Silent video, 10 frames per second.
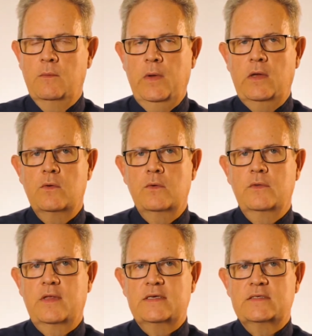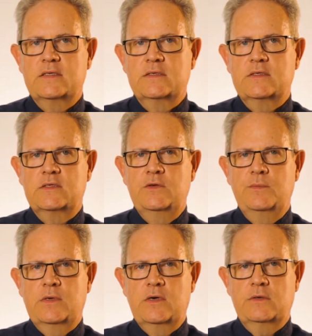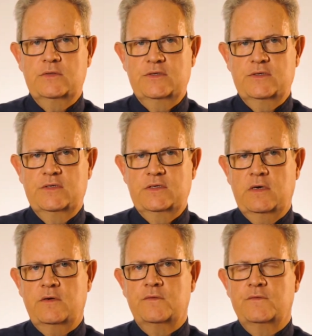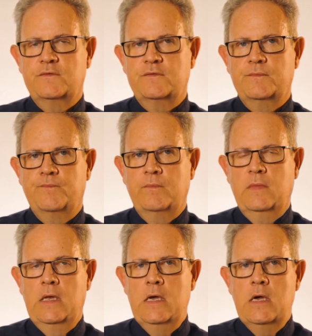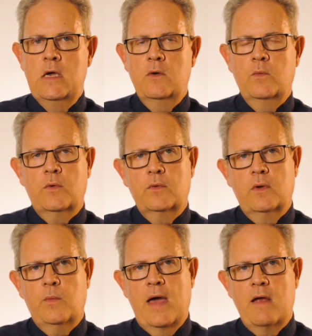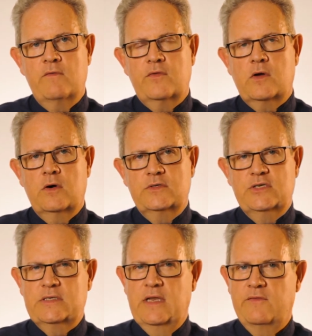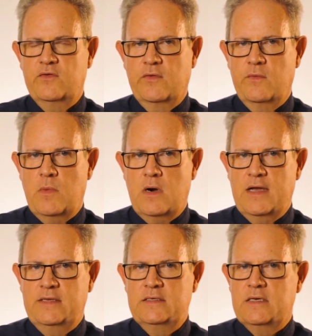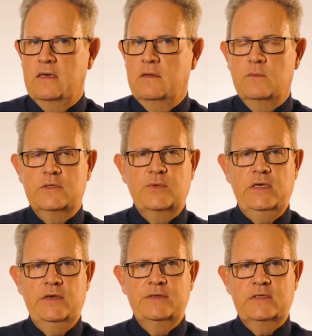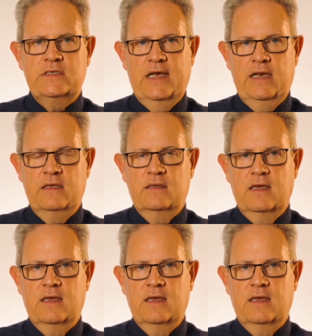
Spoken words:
and we call this the superconscious self. We're all aware of the conscious level of the mind, which we use in daily